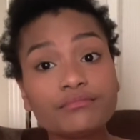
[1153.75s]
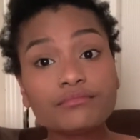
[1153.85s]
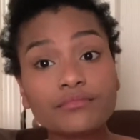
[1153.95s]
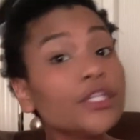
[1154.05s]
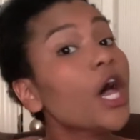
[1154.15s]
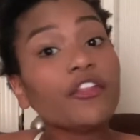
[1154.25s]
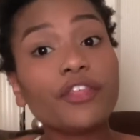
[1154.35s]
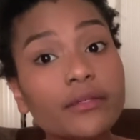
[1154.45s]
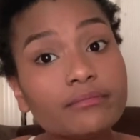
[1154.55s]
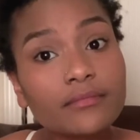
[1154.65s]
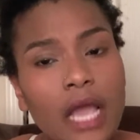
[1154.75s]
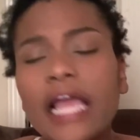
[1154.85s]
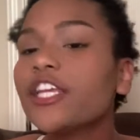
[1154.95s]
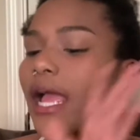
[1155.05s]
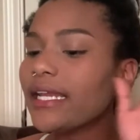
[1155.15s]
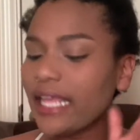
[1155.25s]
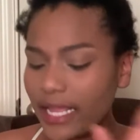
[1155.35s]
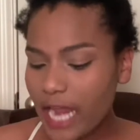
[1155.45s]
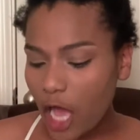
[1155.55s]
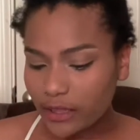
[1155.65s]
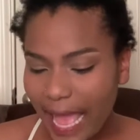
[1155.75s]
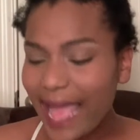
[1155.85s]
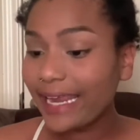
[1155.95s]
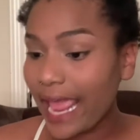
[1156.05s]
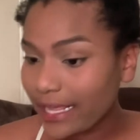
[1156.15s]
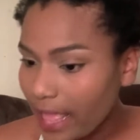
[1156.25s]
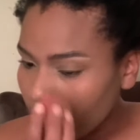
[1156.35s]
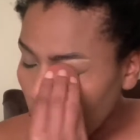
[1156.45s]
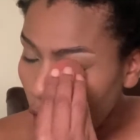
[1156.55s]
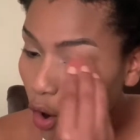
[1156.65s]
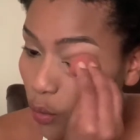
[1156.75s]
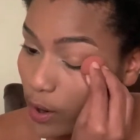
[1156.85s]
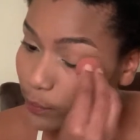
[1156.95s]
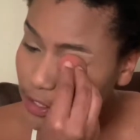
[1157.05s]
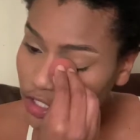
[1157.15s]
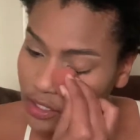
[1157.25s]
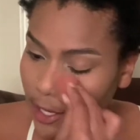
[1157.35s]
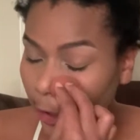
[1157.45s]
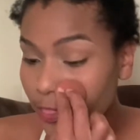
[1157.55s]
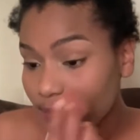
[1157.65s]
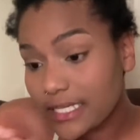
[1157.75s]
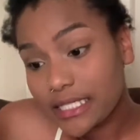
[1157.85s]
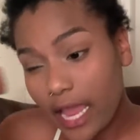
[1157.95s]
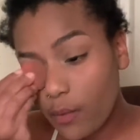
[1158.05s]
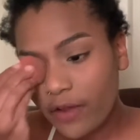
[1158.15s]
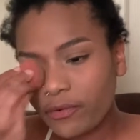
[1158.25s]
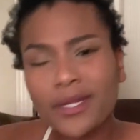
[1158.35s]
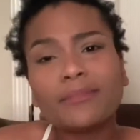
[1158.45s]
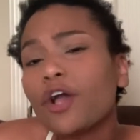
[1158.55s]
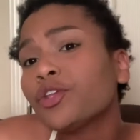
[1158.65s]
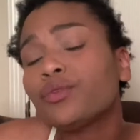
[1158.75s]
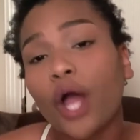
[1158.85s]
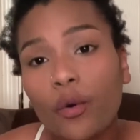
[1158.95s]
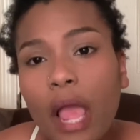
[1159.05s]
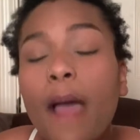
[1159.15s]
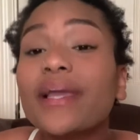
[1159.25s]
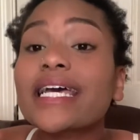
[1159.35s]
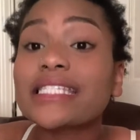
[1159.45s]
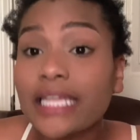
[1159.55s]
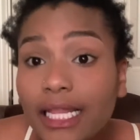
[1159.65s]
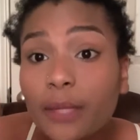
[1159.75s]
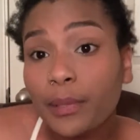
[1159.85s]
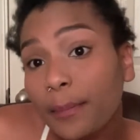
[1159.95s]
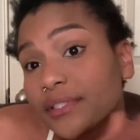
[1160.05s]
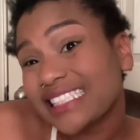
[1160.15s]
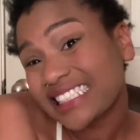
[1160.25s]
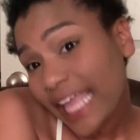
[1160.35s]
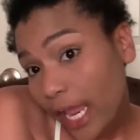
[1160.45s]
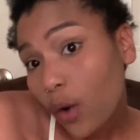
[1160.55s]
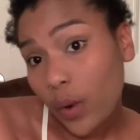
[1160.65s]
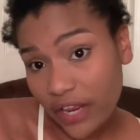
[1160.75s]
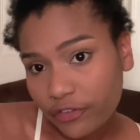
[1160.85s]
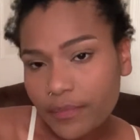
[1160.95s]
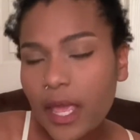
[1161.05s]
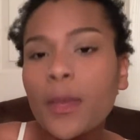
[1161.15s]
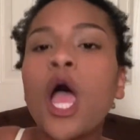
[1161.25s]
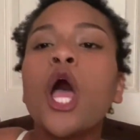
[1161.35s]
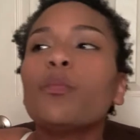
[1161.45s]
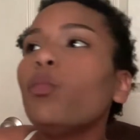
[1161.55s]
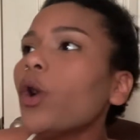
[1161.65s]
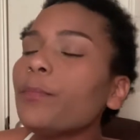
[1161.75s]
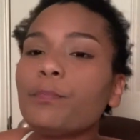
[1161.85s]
Nothing. And then y'all lie and act like, oh, well, we just tell them to stay away from them. No, you don't. Because telling people to stay away from them would